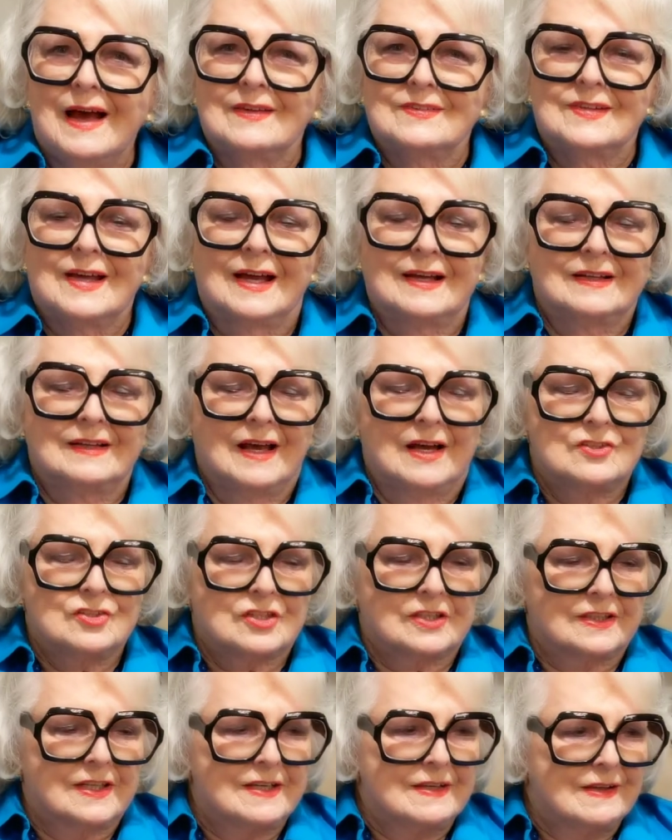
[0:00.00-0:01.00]
Yeah,
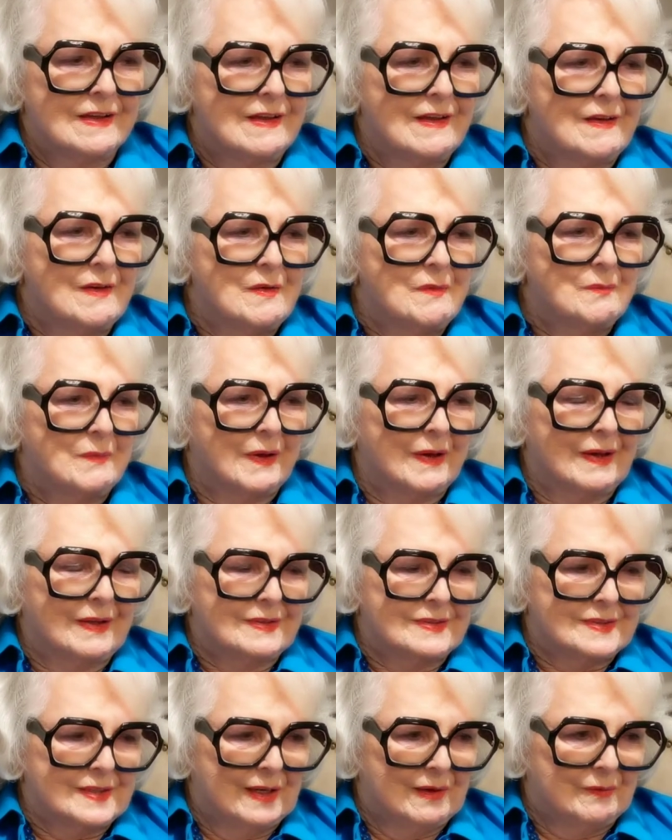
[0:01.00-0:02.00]
psychologically.
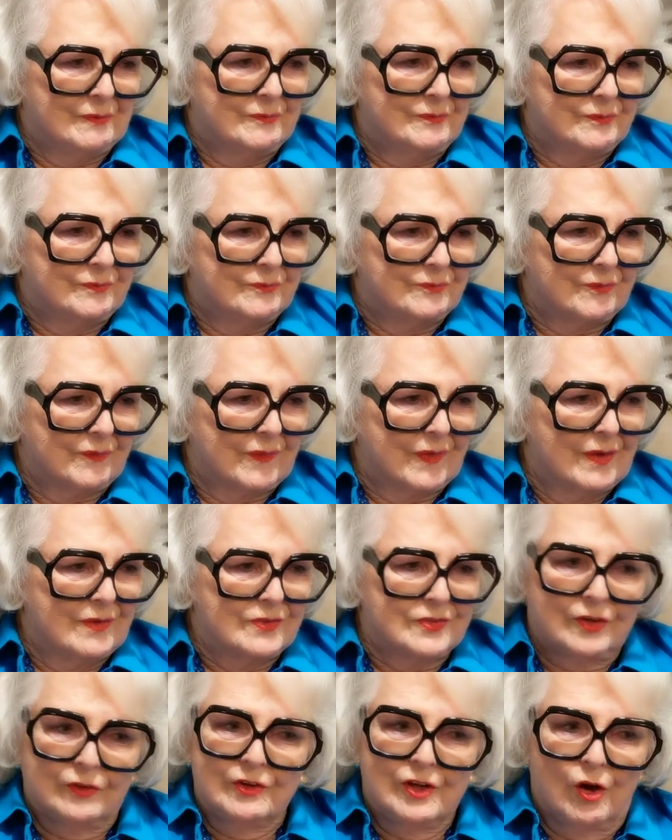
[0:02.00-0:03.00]
But
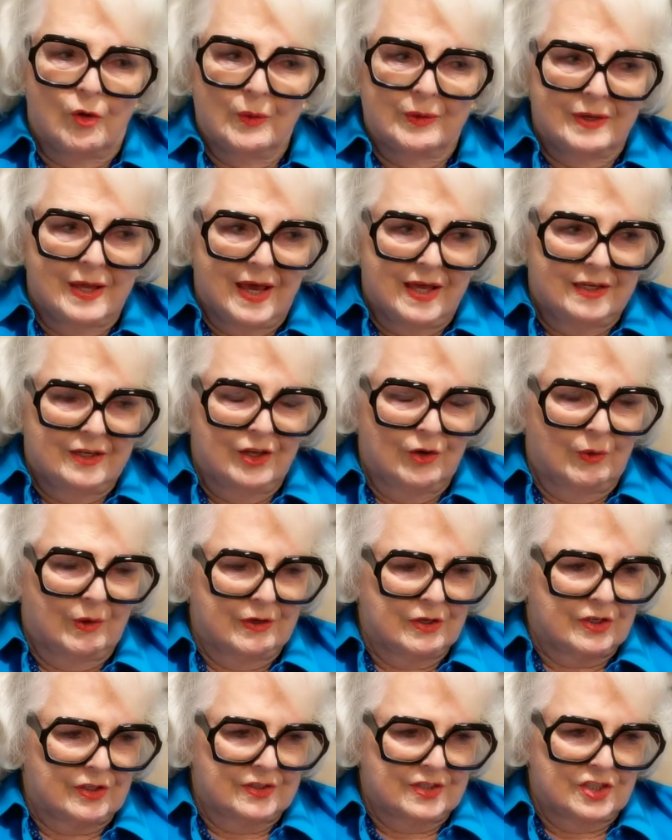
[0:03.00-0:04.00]
so no, we had no
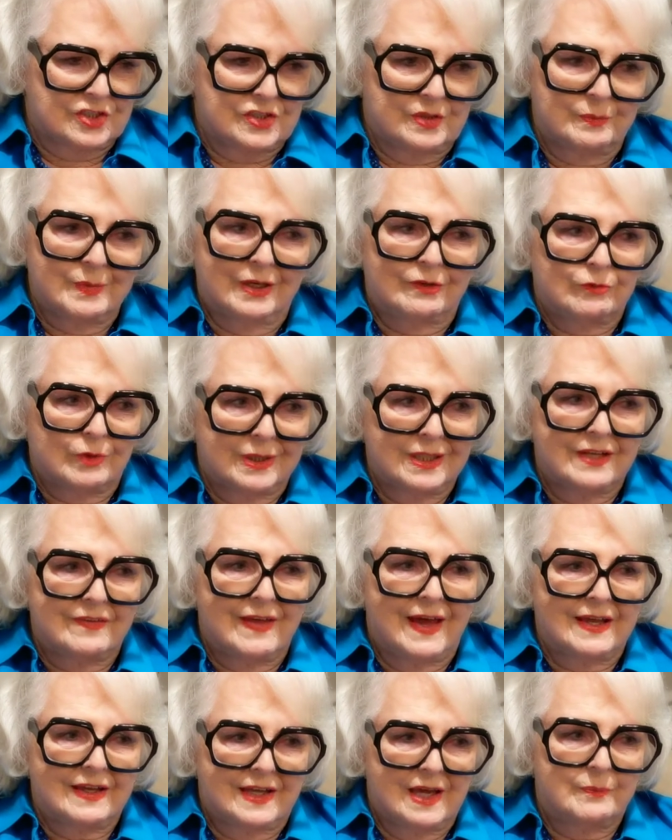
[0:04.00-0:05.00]
air conditioning, but really
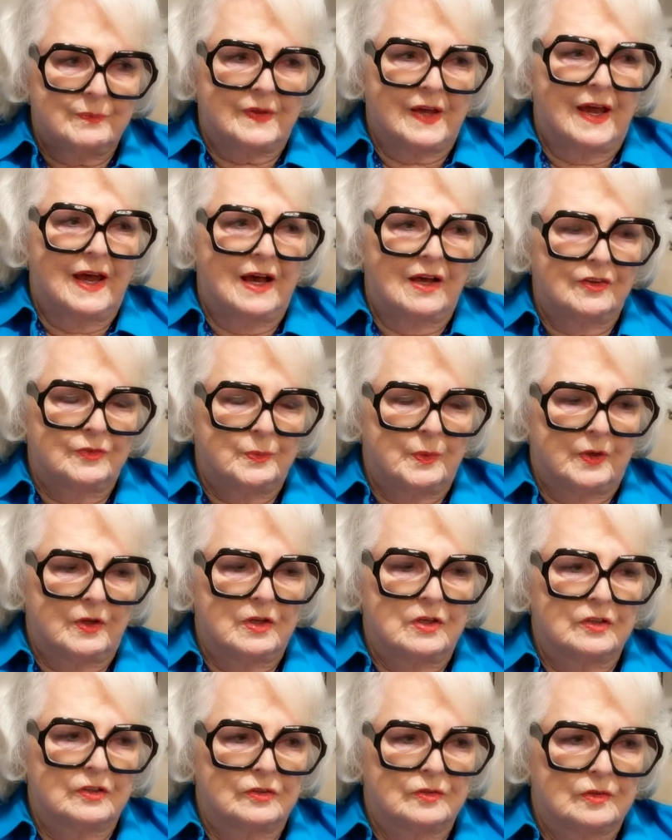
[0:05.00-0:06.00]
that kept the house
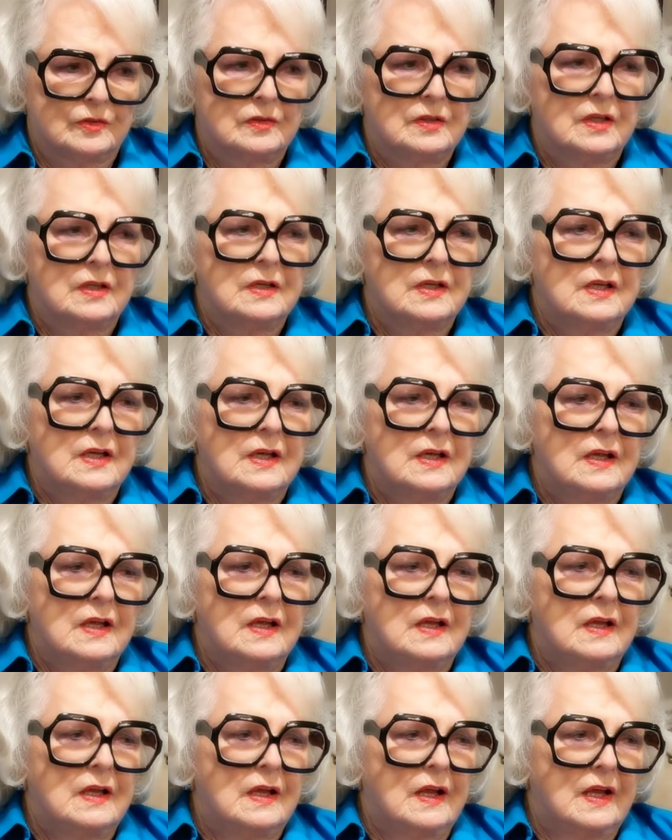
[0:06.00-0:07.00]
pretty cool,
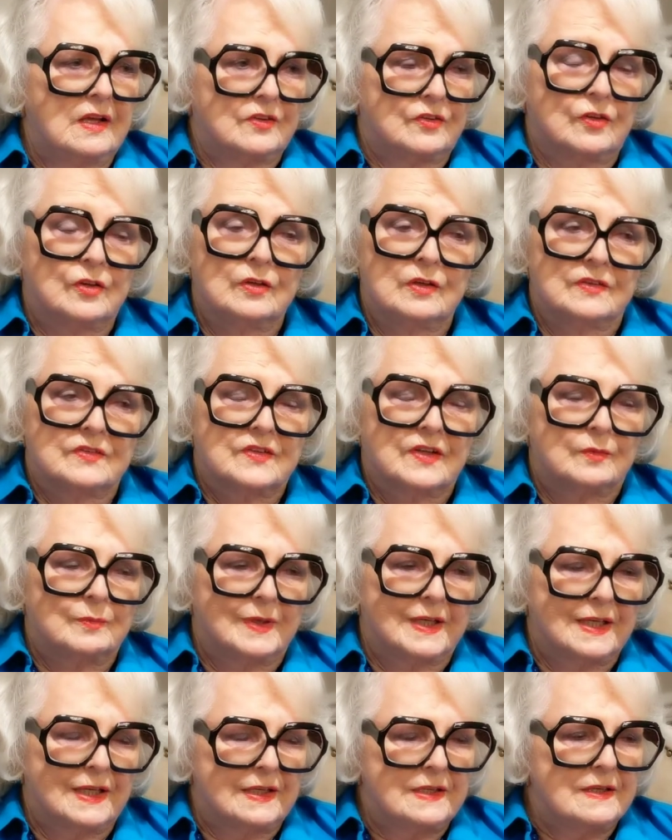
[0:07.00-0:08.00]
as cool as could
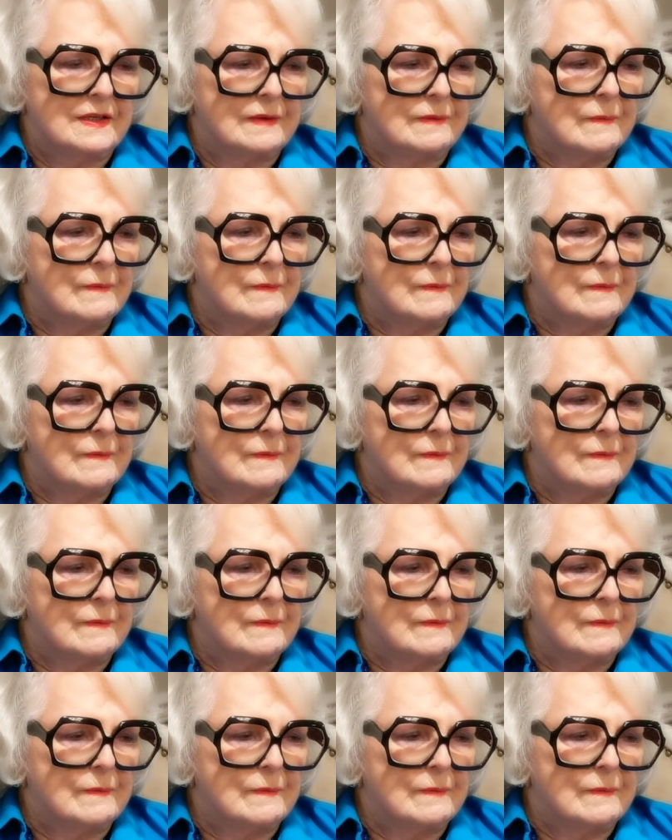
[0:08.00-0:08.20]
be.